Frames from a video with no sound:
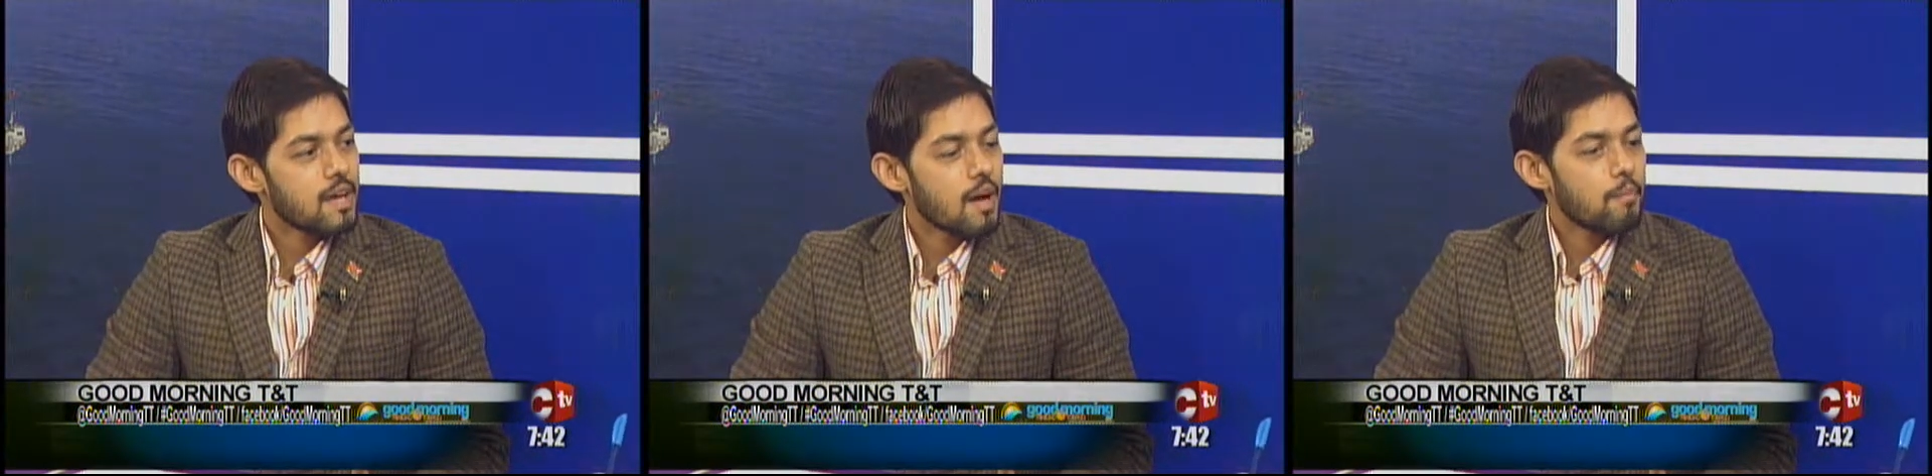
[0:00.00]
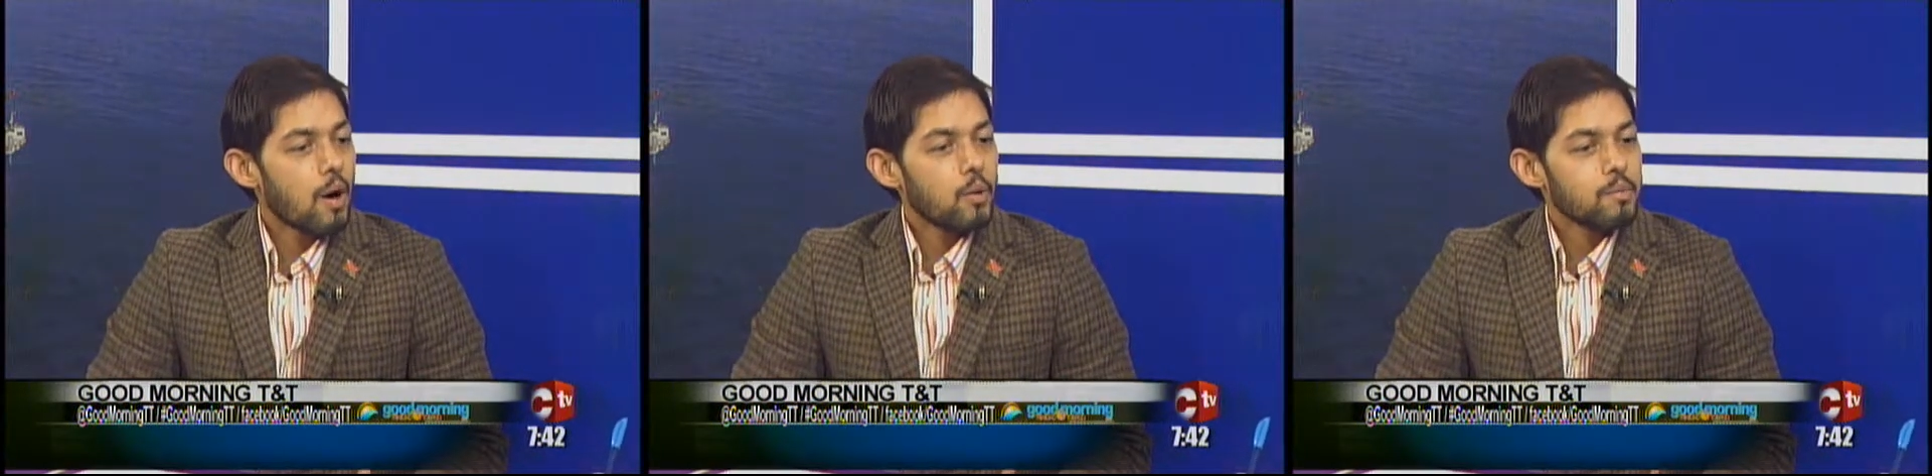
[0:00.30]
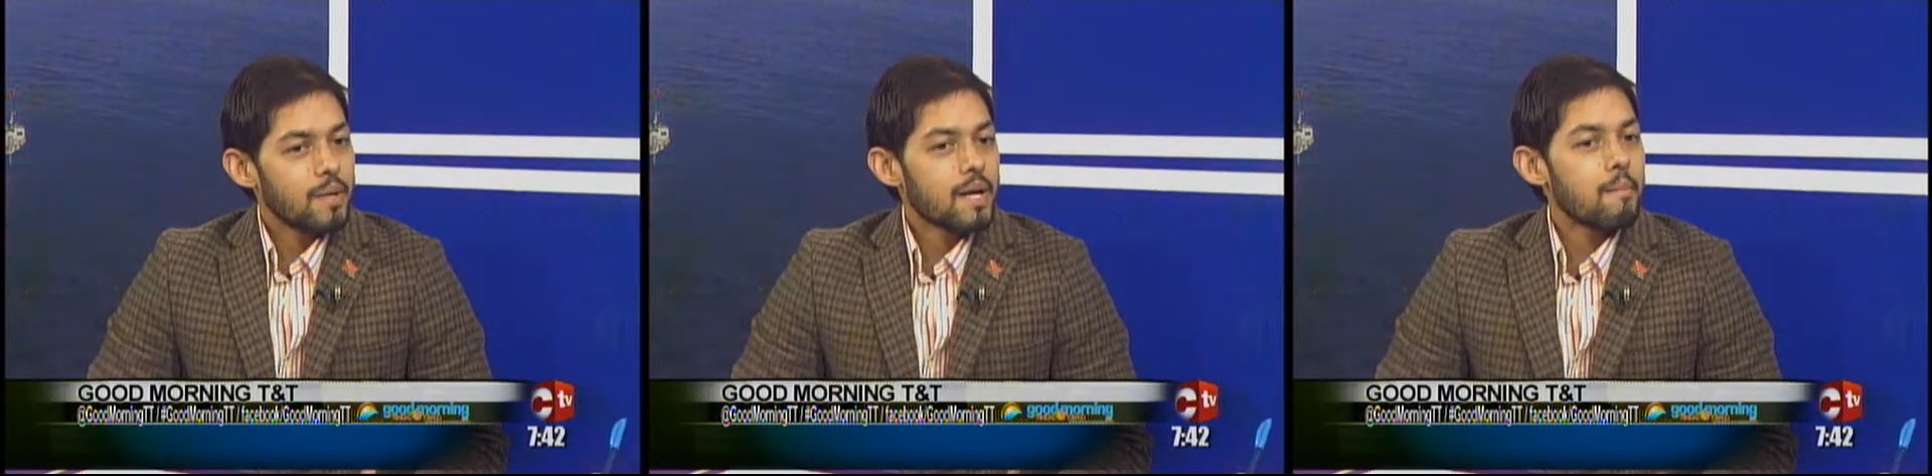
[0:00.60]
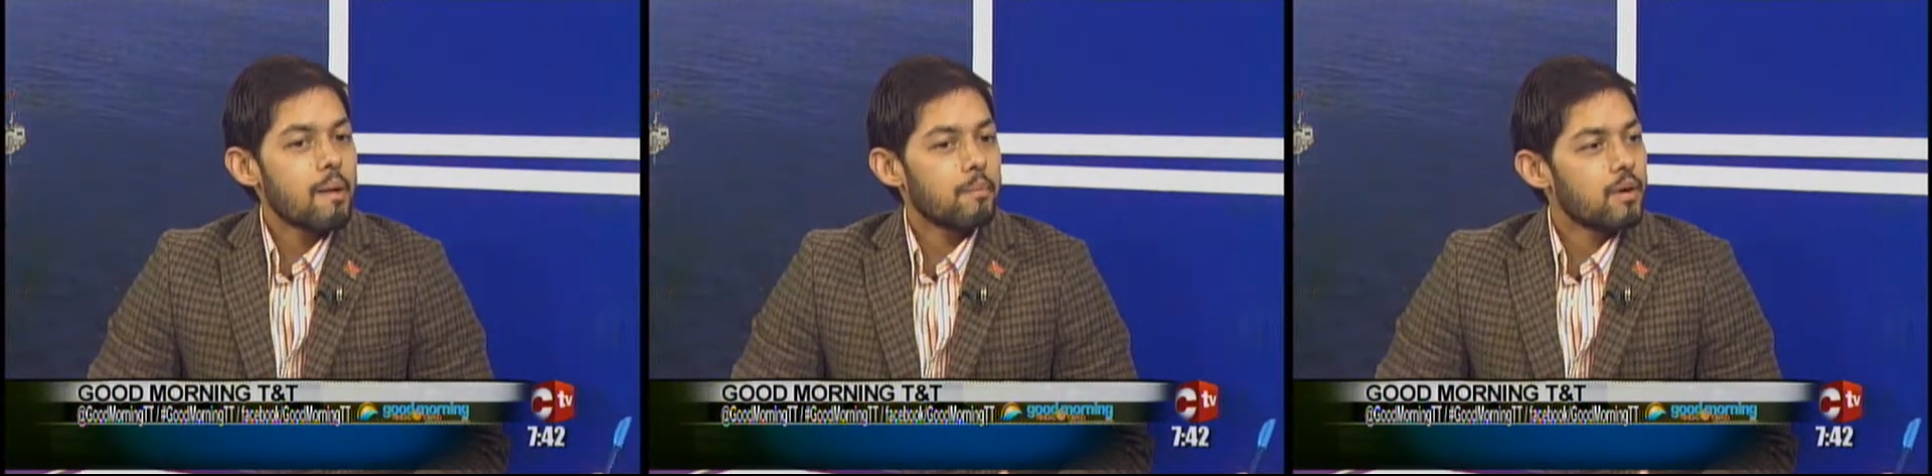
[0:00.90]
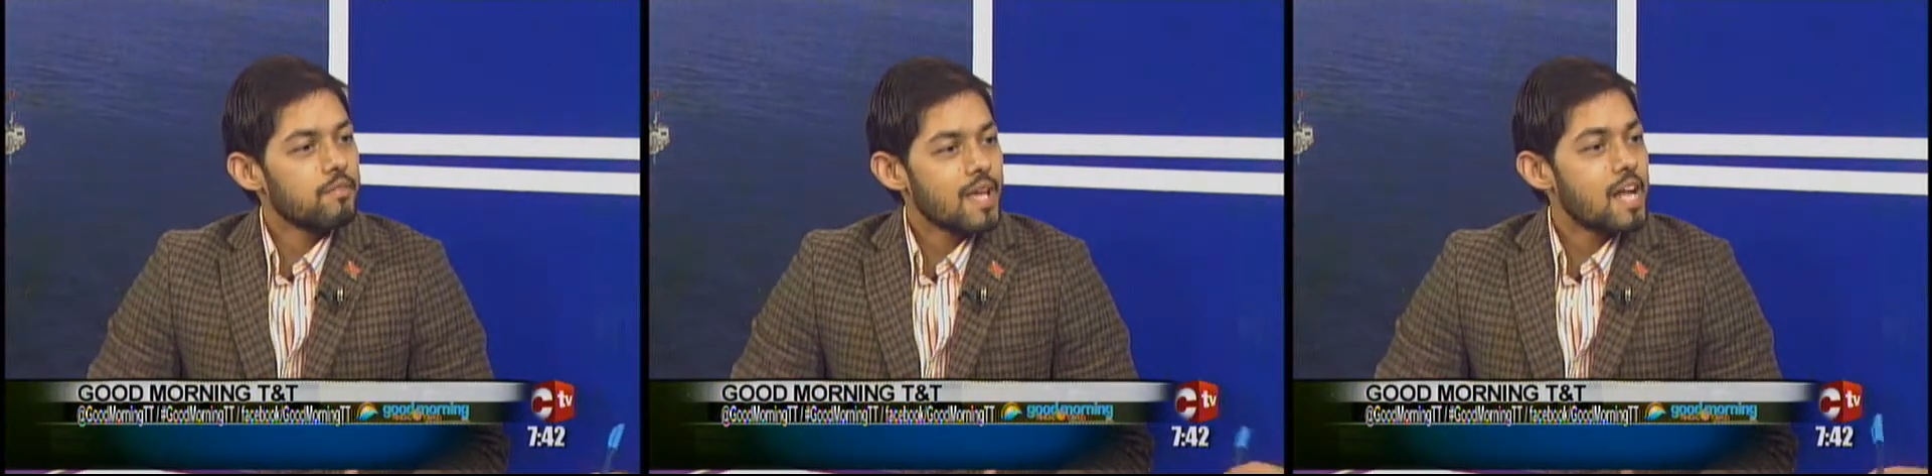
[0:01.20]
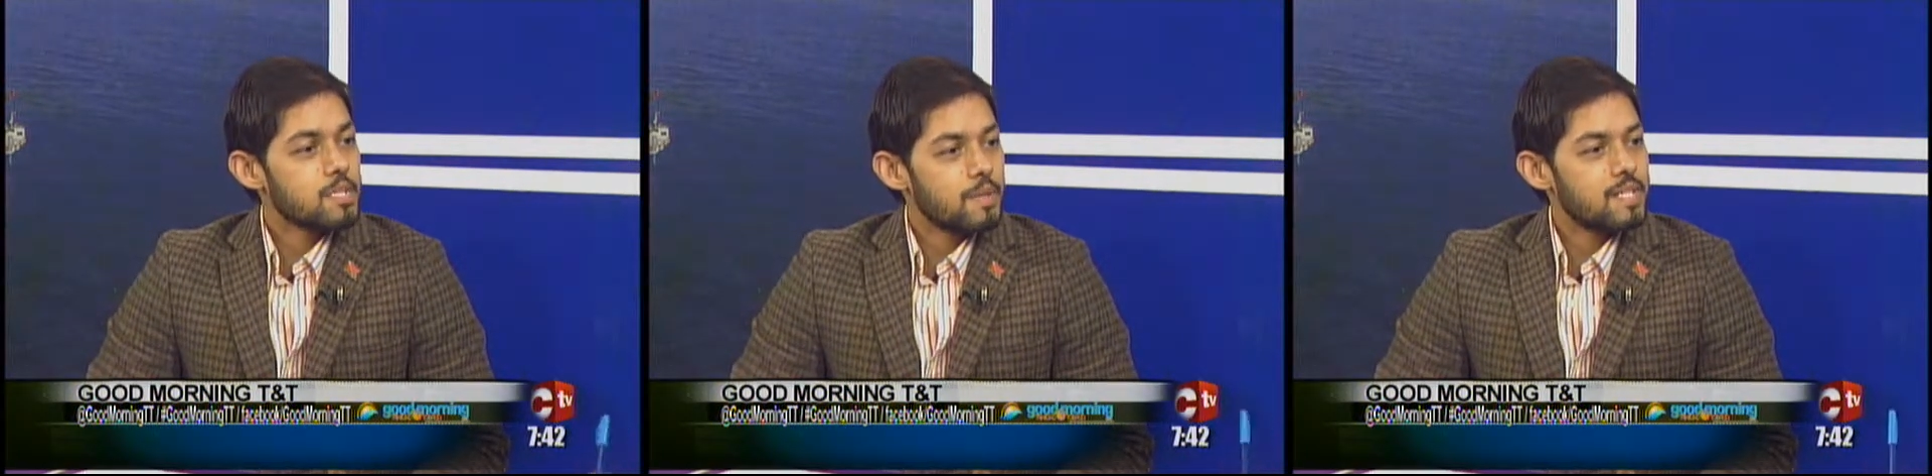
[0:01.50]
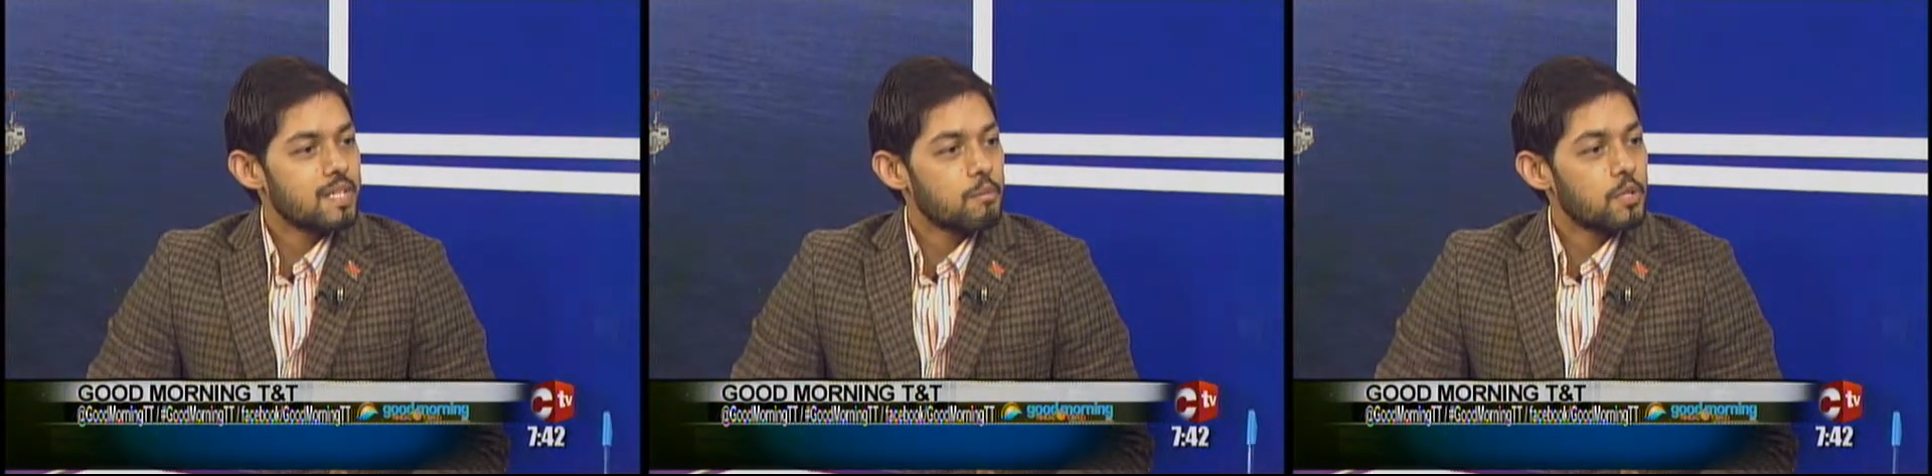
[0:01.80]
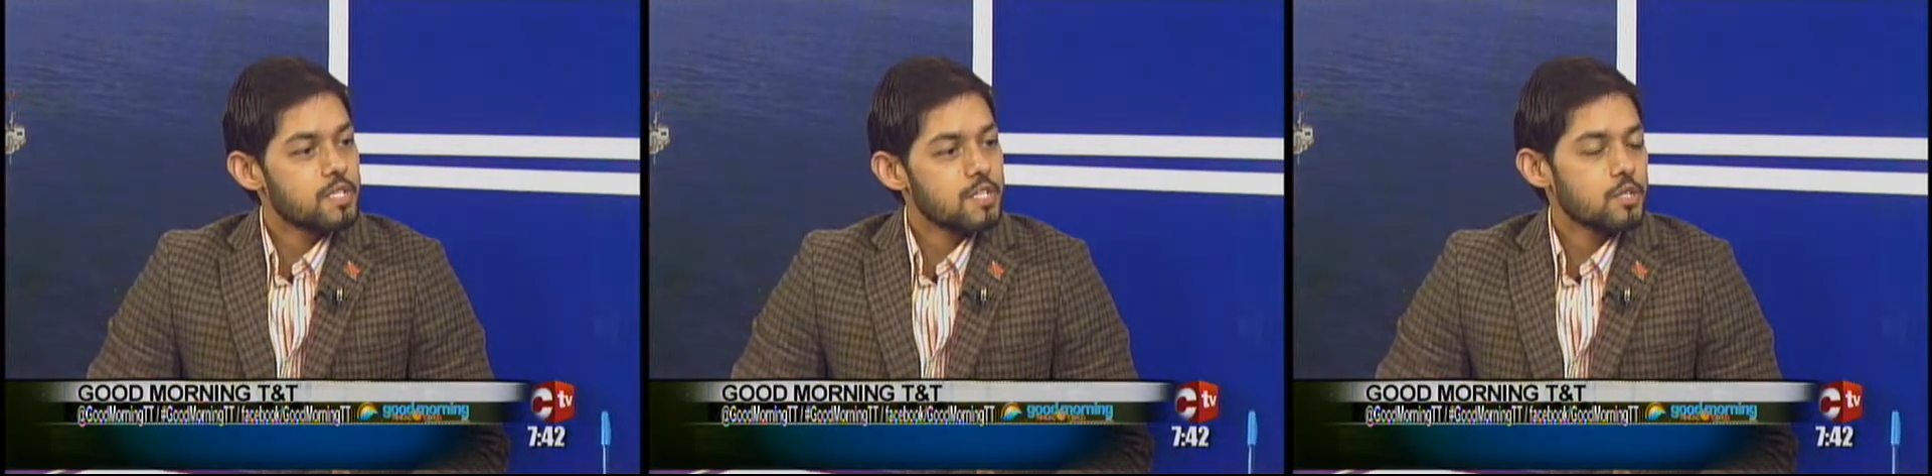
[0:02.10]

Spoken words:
about being a member of the LGBT community.